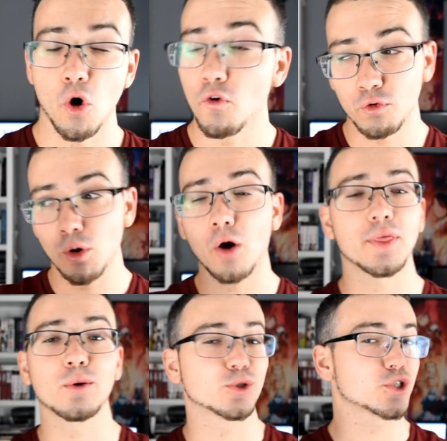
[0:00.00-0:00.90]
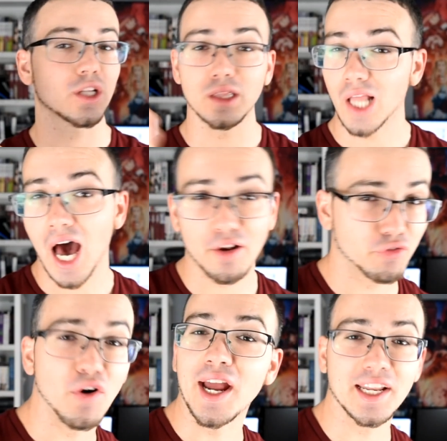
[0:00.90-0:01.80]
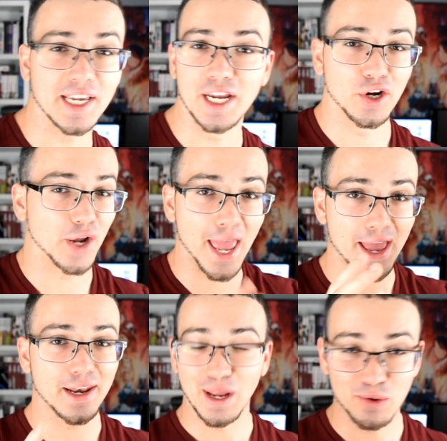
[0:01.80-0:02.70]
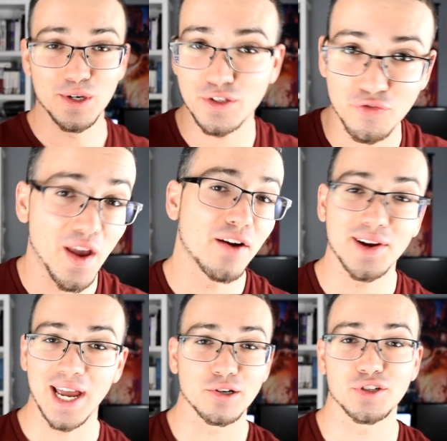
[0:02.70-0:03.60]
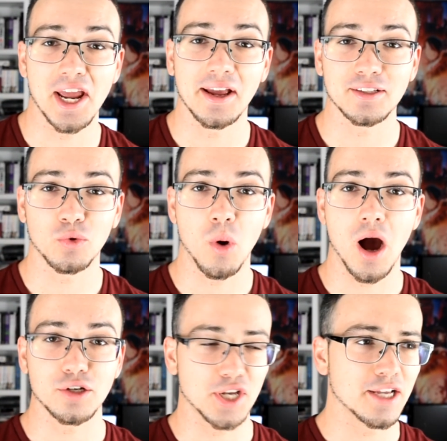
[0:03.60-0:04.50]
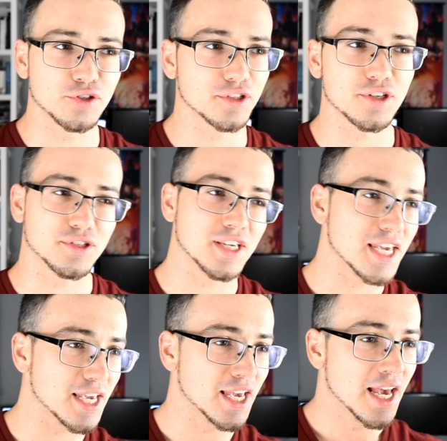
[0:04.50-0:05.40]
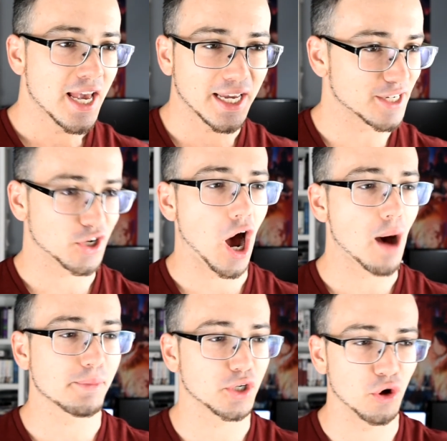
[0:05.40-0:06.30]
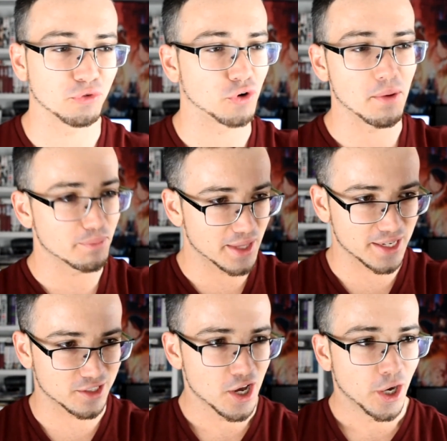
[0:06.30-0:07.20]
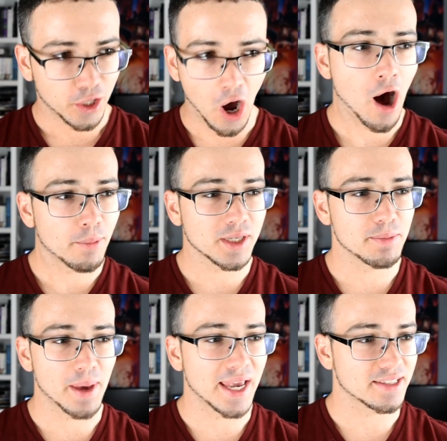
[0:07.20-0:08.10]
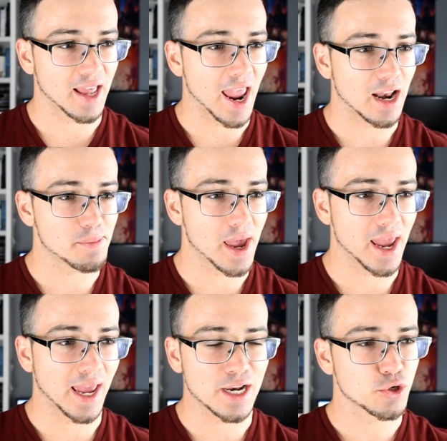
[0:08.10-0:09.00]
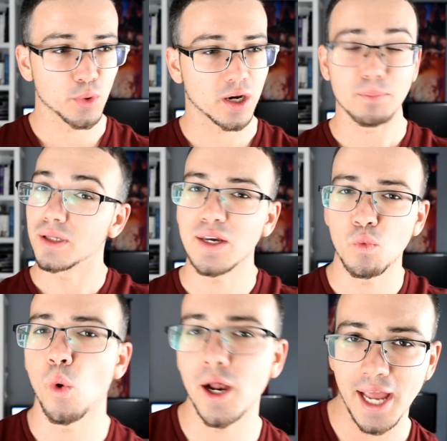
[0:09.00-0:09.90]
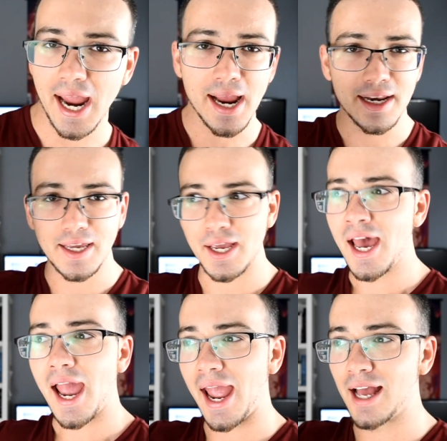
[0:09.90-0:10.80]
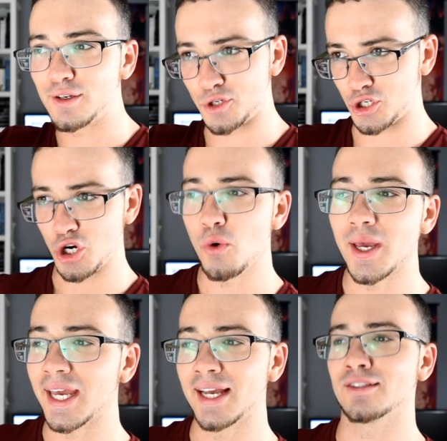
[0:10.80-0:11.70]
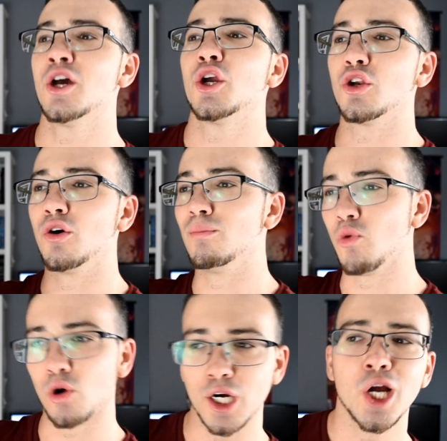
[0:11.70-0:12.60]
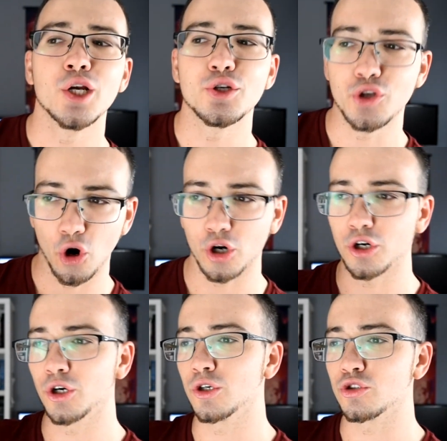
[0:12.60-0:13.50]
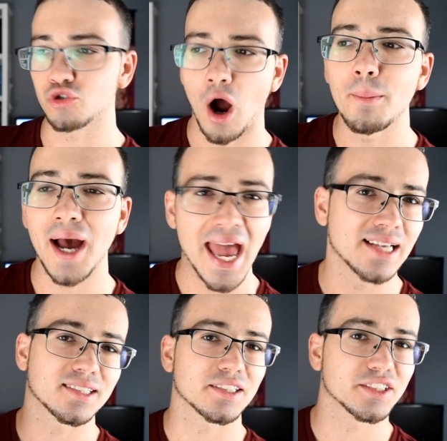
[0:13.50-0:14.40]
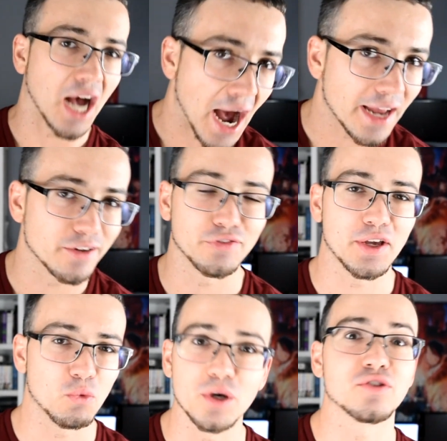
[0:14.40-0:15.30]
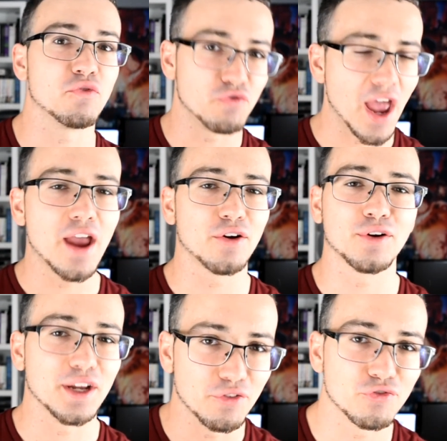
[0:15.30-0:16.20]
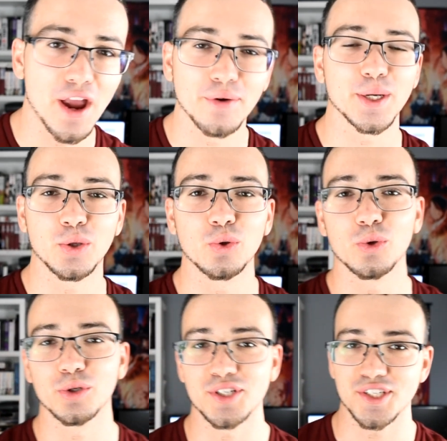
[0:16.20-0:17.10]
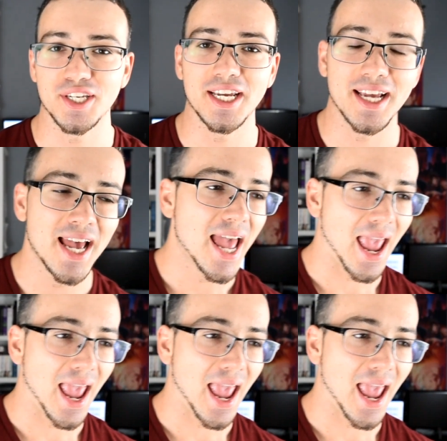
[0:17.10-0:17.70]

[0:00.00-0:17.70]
Overall, there was just a lot of fighting here, and it was very entertaining to watch. And just to see Gintama go from this comedy-based anime and do a complete one eighty and showing its, you know, more darker, drama-esque side of it was very, very cool to see.